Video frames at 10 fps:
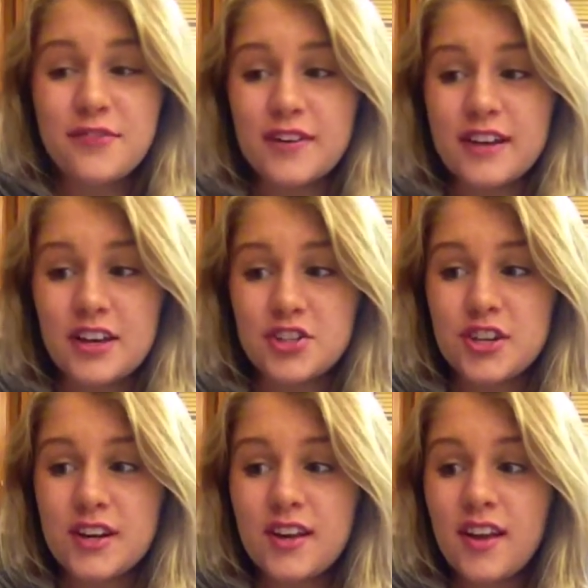
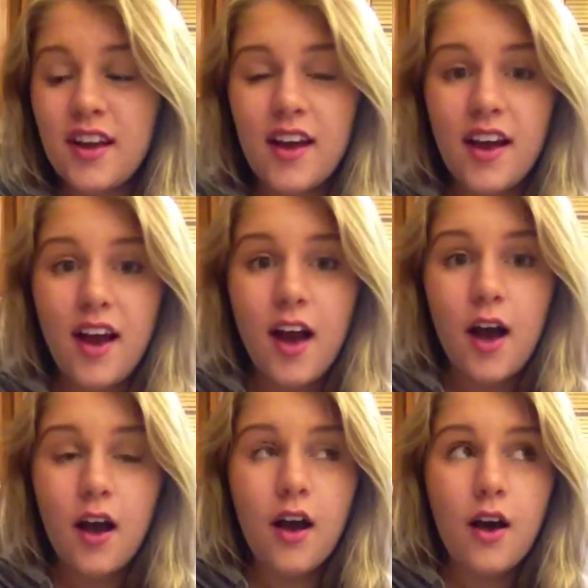foundation,
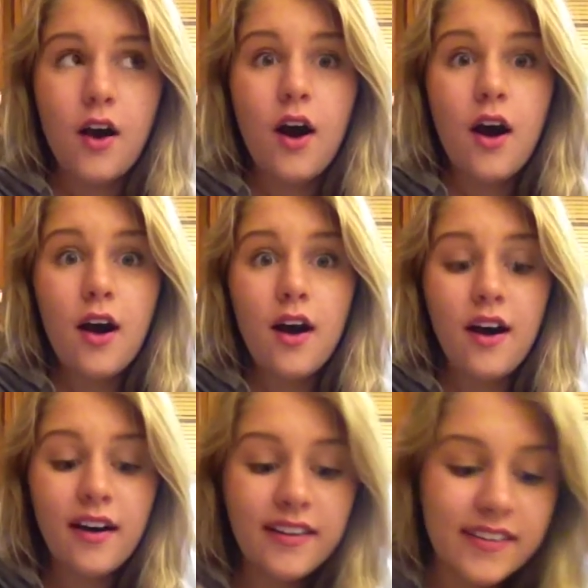
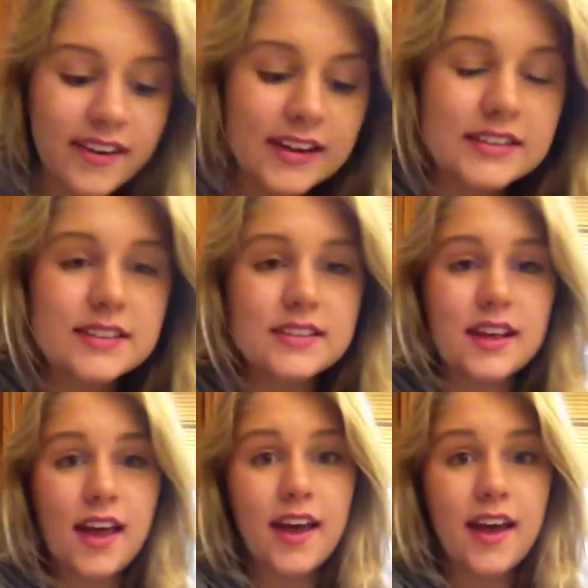oh, it's